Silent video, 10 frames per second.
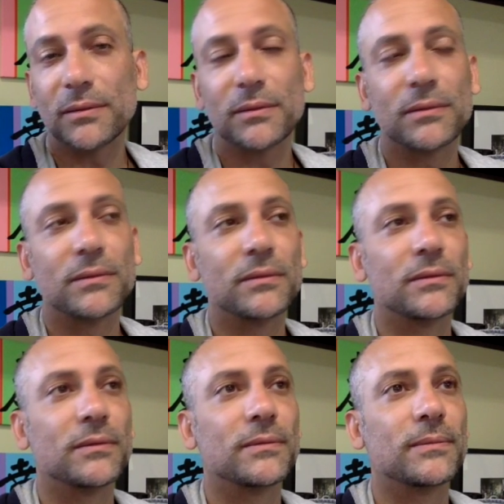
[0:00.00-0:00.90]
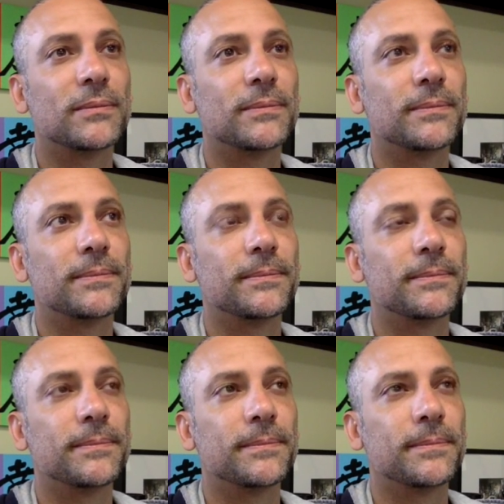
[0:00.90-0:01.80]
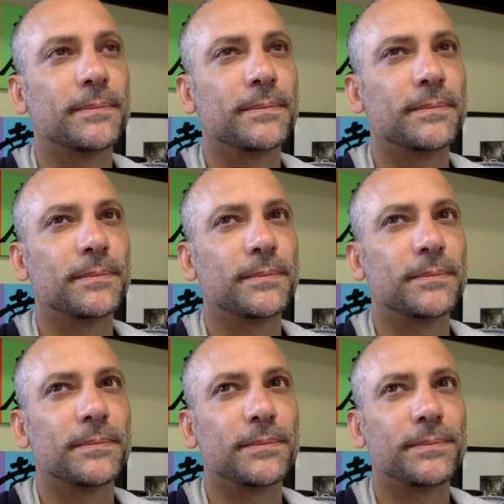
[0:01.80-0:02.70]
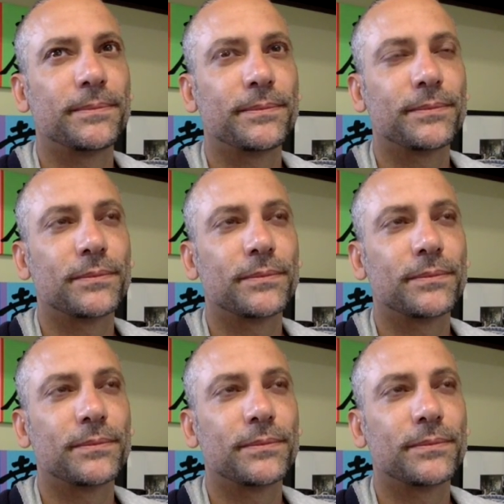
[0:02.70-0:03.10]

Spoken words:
(no one is talking)